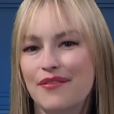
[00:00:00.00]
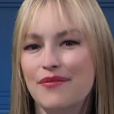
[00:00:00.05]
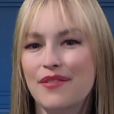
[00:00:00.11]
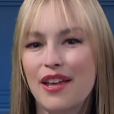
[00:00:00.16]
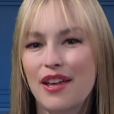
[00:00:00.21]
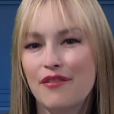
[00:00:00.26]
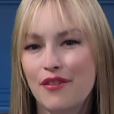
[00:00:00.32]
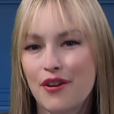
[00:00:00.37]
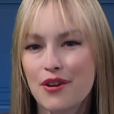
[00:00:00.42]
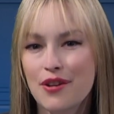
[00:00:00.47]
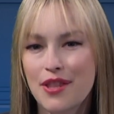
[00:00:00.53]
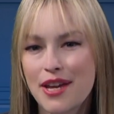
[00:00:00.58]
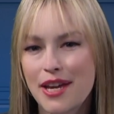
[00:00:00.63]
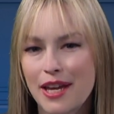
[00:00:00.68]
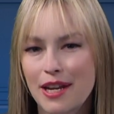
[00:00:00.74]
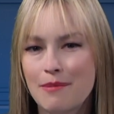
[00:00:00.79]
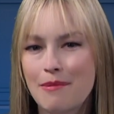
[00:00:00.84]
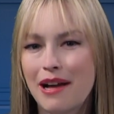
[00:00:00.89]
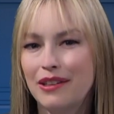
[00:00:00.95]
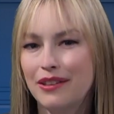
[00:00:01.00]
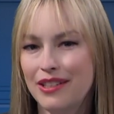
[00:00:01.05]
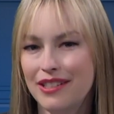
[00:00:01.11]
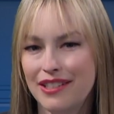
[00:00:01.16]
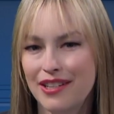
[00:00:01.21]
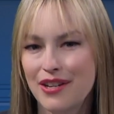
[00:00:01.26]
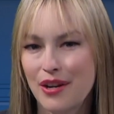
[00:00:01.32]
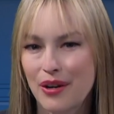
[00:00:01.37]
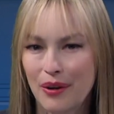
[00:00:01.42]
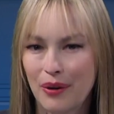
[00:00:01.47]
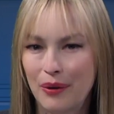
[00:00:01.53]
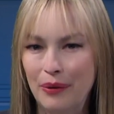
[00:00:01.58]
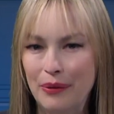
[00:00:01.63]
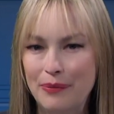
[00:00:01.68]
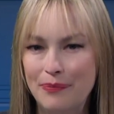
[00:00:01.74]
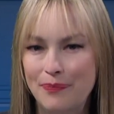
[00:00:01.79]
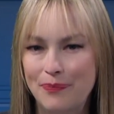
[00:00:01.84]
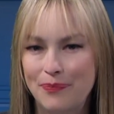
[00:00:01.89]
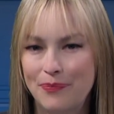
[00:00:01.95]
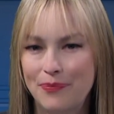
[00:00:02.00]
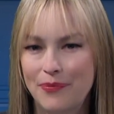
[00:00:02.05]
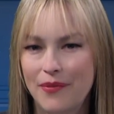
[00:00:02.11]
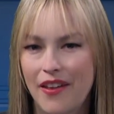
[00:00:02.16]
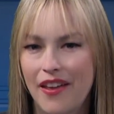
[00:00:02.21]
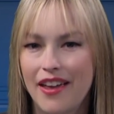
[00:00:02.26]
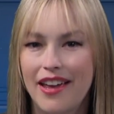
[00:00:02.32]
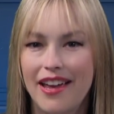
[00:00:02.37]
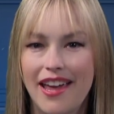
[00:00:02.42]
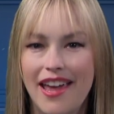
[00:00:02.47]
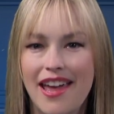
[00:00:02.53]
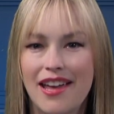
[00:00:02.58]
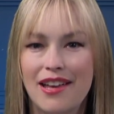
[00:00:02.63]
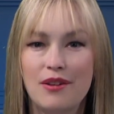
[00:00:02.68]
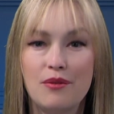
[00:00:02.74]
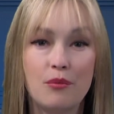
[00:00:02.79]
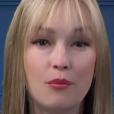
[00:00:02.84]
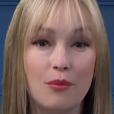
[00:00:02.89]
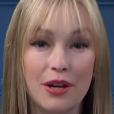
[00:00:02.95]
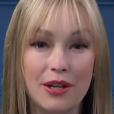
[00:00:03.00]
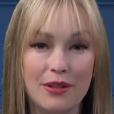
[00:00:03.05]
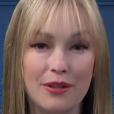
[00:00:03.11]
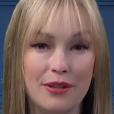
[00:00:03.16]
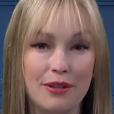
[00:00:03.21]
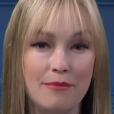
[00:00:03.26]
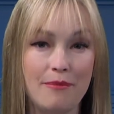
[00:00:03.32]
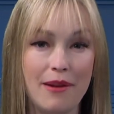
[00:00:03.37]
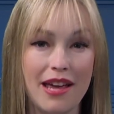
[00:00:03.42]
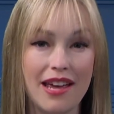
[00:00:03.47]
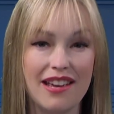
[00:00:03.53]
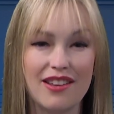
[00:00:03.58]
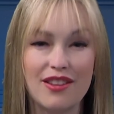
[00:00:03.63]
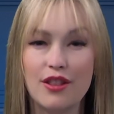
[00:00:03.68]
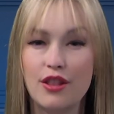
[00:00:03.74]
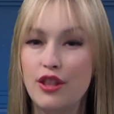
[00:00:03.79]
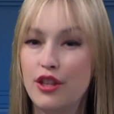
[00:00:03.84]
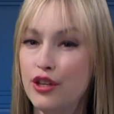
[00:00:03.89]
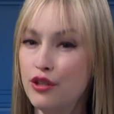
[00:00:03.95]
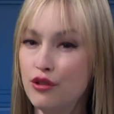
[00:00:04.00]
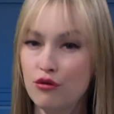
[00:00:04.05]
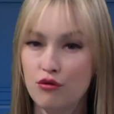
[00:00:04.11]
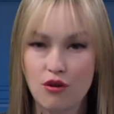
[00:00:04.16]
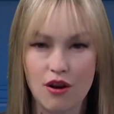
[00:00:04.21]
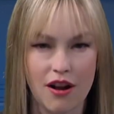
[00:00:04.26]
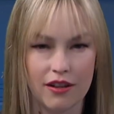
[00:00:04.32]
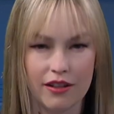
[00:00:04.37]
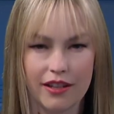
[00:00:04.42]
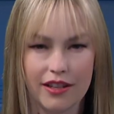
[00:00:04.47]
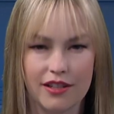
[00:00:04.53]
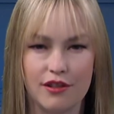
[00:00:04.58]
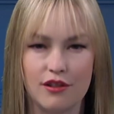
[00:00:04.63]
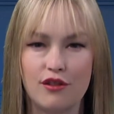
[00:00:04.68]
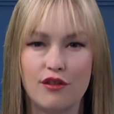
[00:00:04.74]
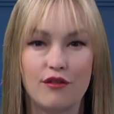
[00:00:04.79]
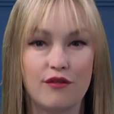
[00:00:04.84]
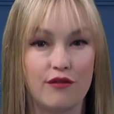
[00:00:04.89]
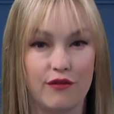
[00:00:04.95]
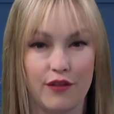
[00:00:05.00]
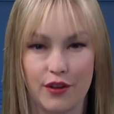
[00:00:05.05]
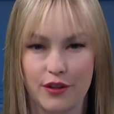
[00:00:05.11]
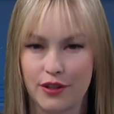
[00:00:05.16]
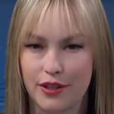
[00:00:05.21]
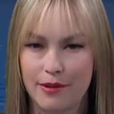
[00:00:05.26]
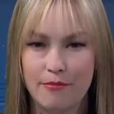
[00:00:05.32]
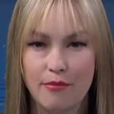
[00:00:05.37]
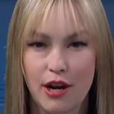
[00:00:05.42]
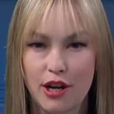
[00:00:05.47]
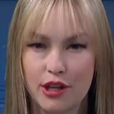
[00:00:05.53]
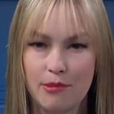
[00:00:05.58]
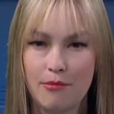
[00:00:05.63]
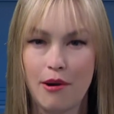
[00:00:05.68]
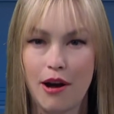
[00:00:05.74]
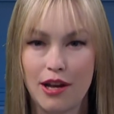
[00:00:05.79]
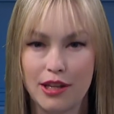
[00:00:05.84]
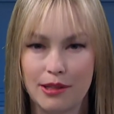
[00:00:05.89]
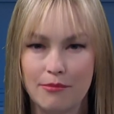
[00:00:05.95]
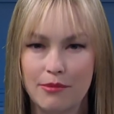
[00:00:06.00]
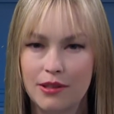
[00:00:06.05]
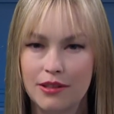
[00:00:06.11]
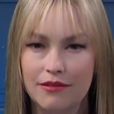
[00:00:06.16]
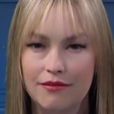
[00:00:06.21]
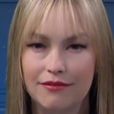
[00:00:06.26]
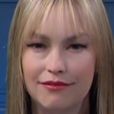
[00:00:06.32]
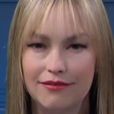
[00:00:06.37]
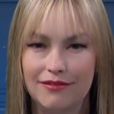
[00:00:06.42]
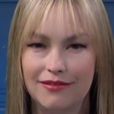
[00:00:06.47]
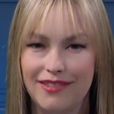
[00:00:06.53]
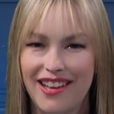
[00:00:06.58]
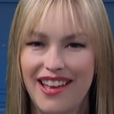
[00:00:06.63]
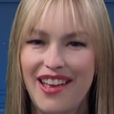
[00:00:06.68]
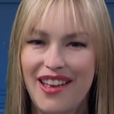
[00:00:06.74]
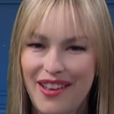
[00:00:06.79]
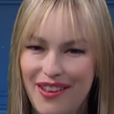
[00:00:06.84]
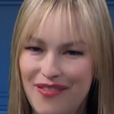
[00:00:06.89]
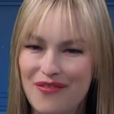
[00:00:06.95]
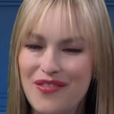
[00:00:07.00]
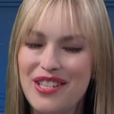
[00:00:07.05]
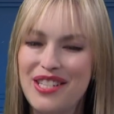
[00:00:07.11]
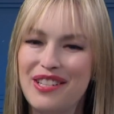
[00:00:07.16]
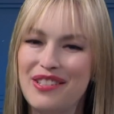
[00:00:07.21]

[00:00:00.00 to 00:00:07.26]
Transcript: If you're thinking about listing your home and want to make the strongest first impression possible, visit